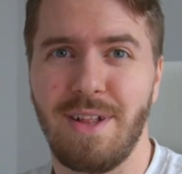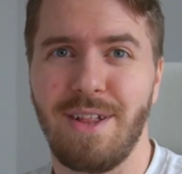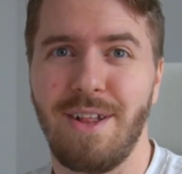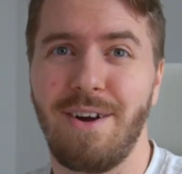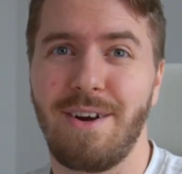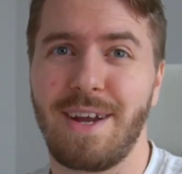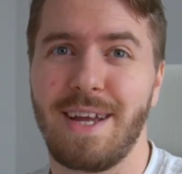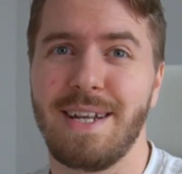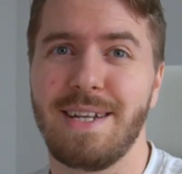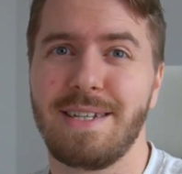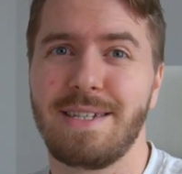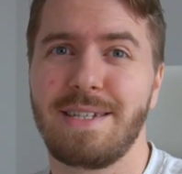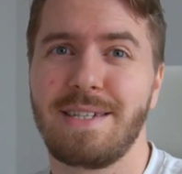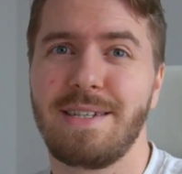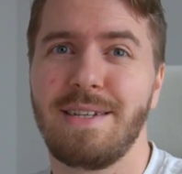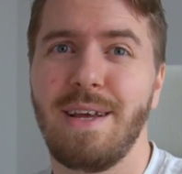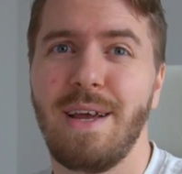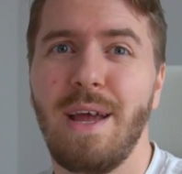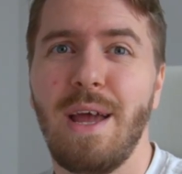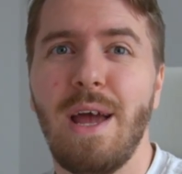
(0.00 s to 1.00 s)
logins.
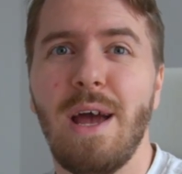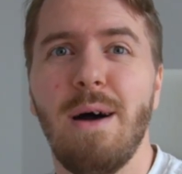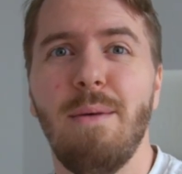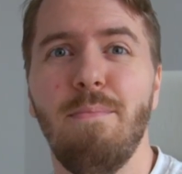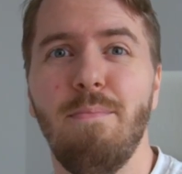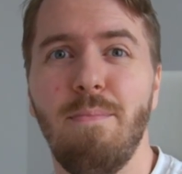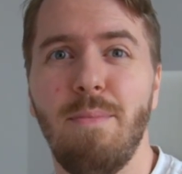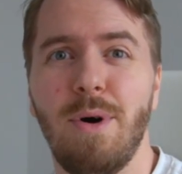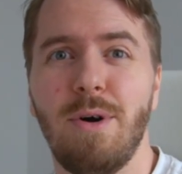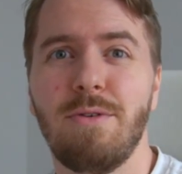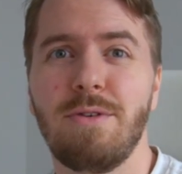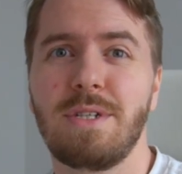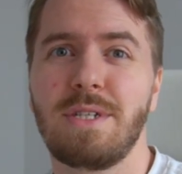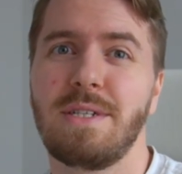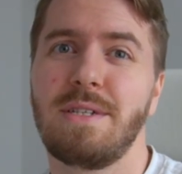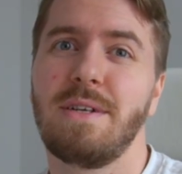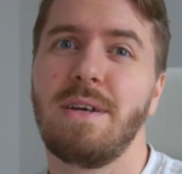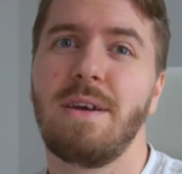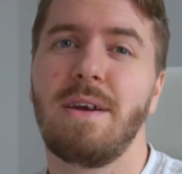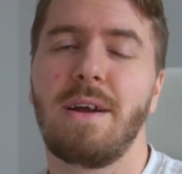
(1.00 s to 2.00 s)

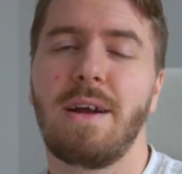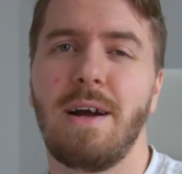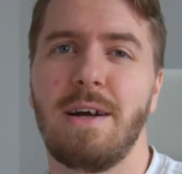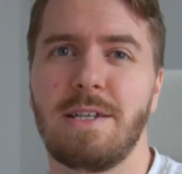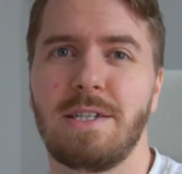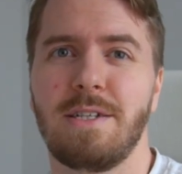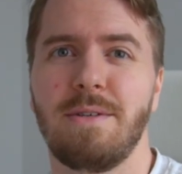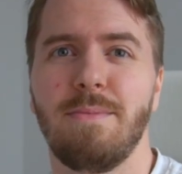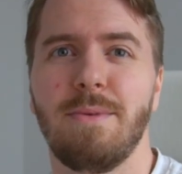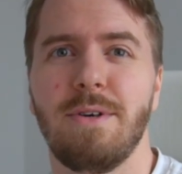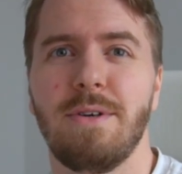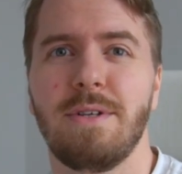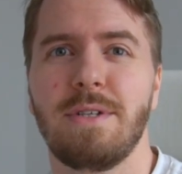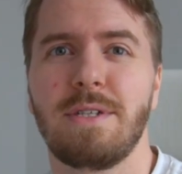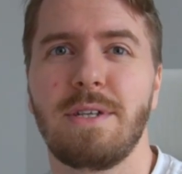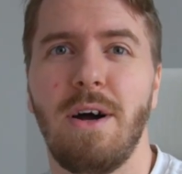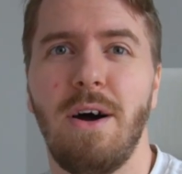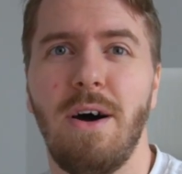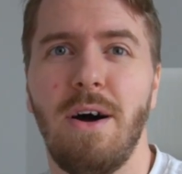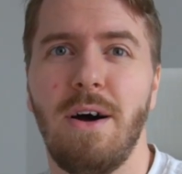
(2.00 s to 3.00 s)
Most customers
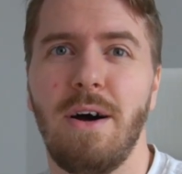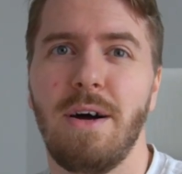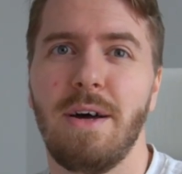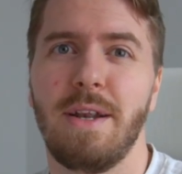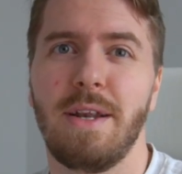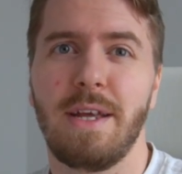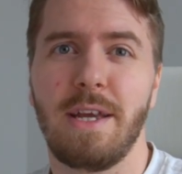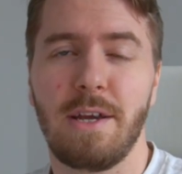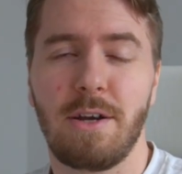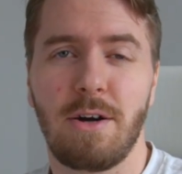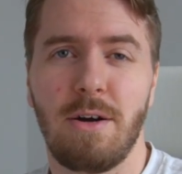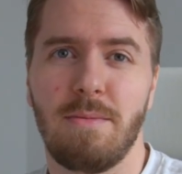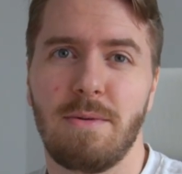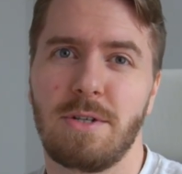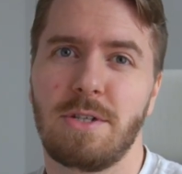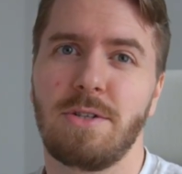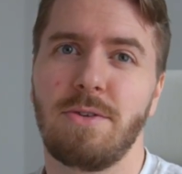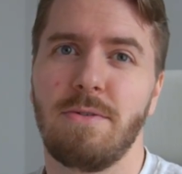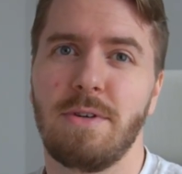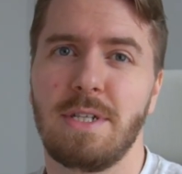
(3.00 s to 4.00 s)
on e-commerce
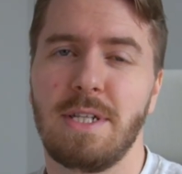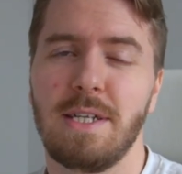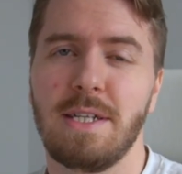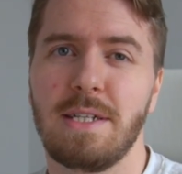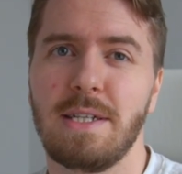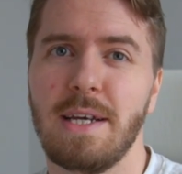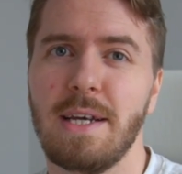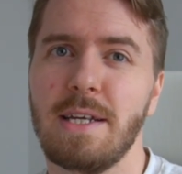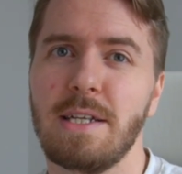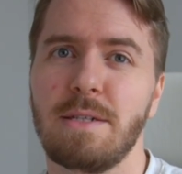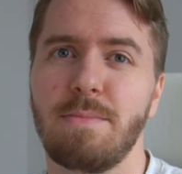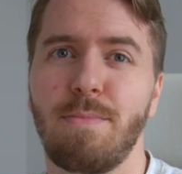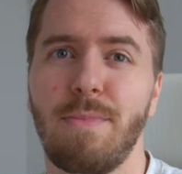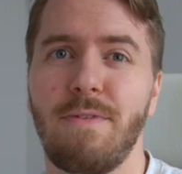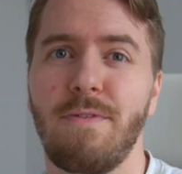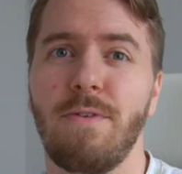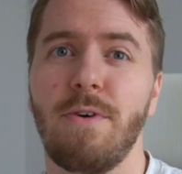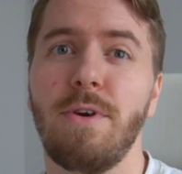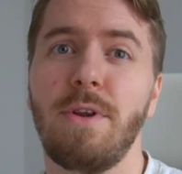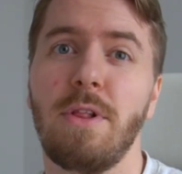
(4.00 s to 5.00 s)
stores these days
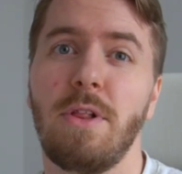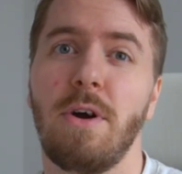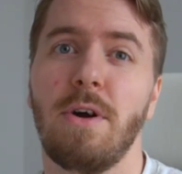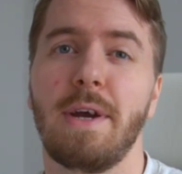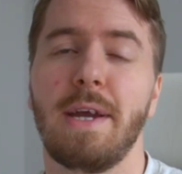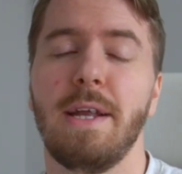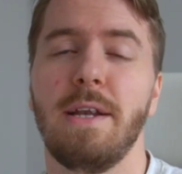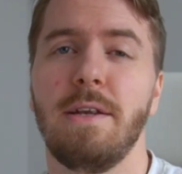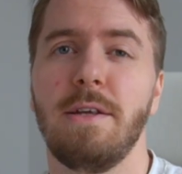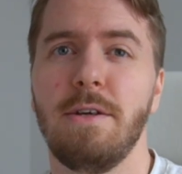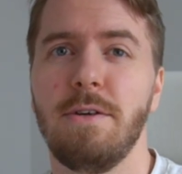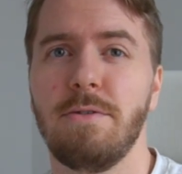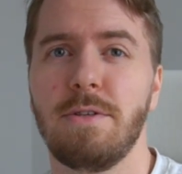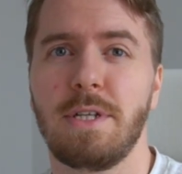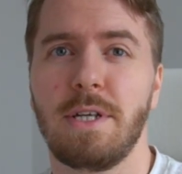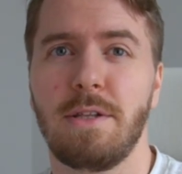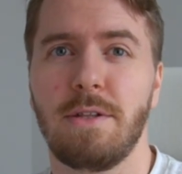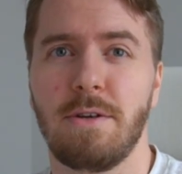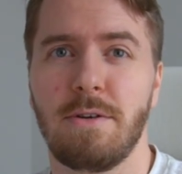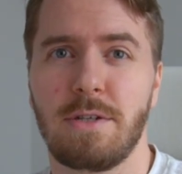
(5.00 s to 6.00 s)
prefer to log in
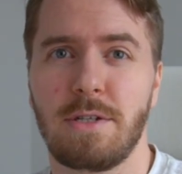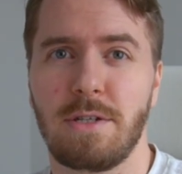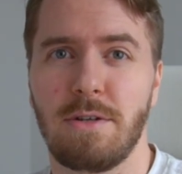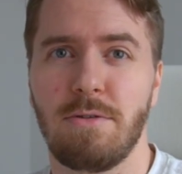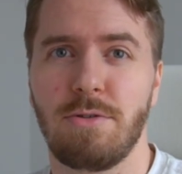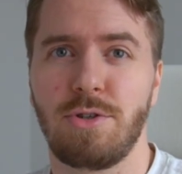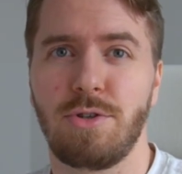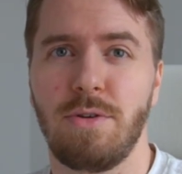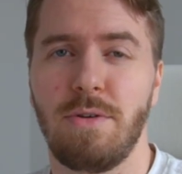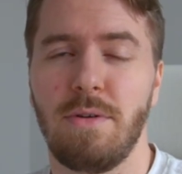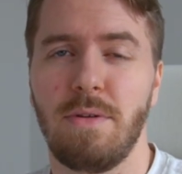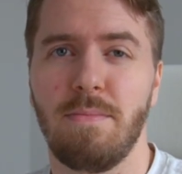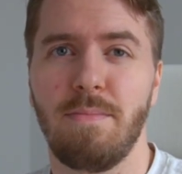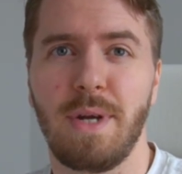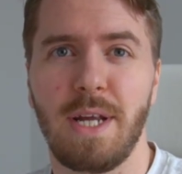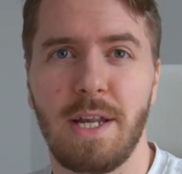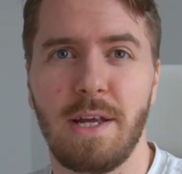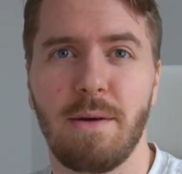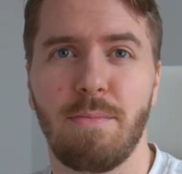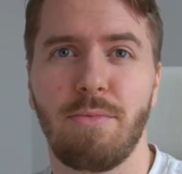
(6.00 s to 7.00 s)
using their social
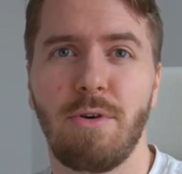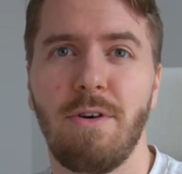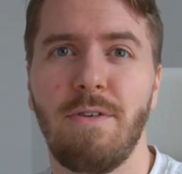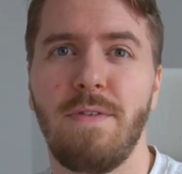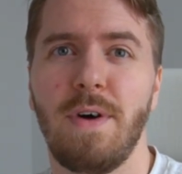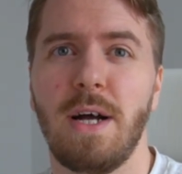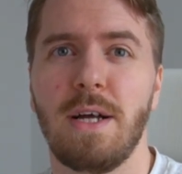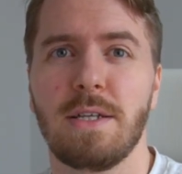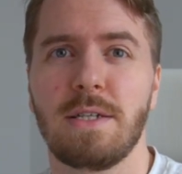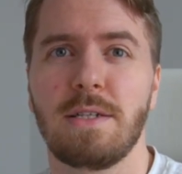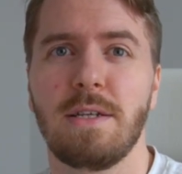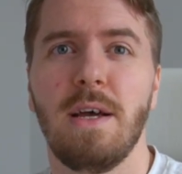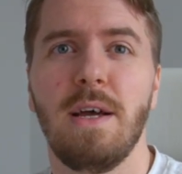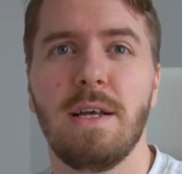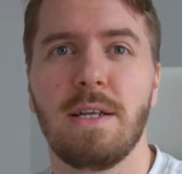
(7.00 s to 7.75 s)
media profiles,